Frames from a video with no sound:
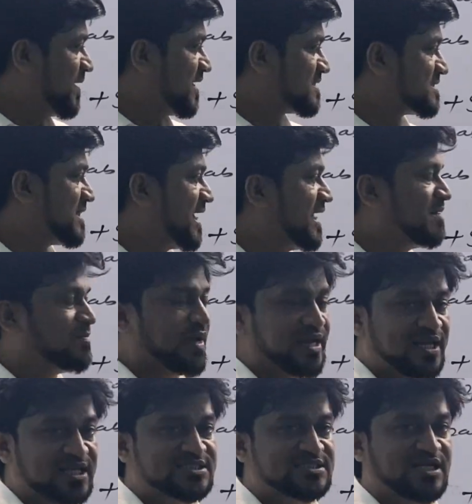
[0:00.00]
Plus 9
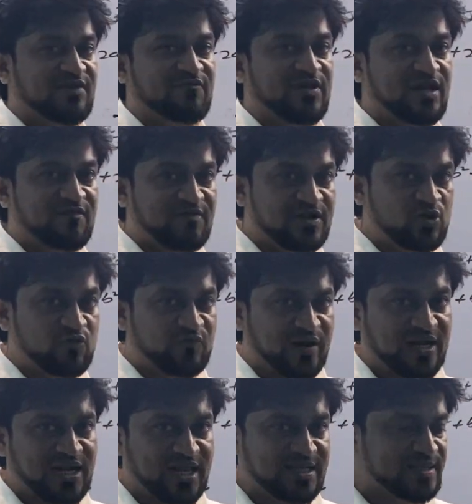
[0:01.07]
minus 10. Whenever you
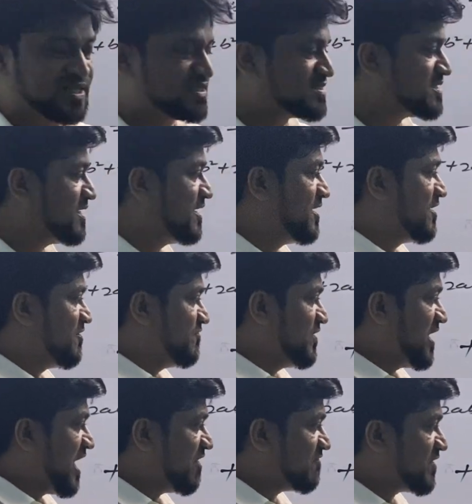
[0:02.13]
find like this,
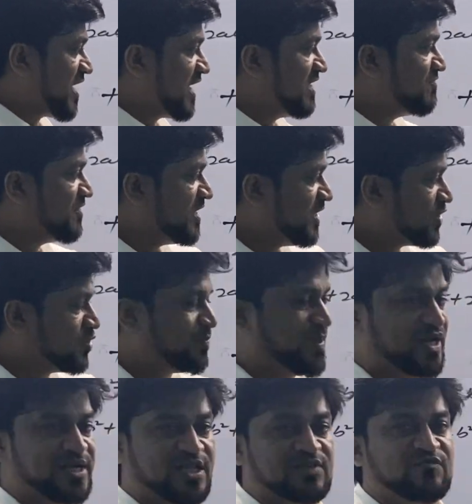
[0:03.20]
we have 9, we need to
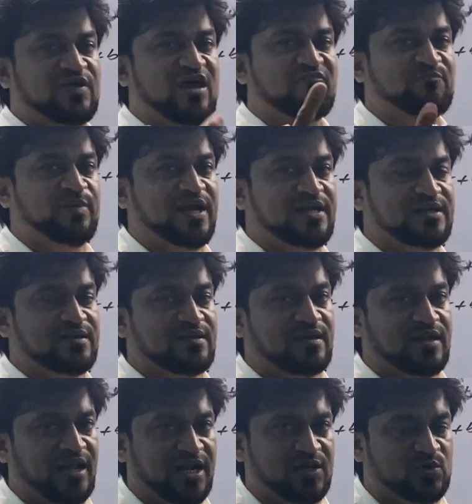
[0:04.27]
pay 10. We have
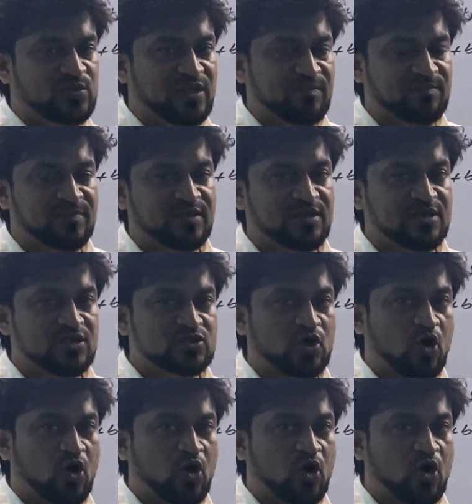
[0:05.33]
paid 9 to them.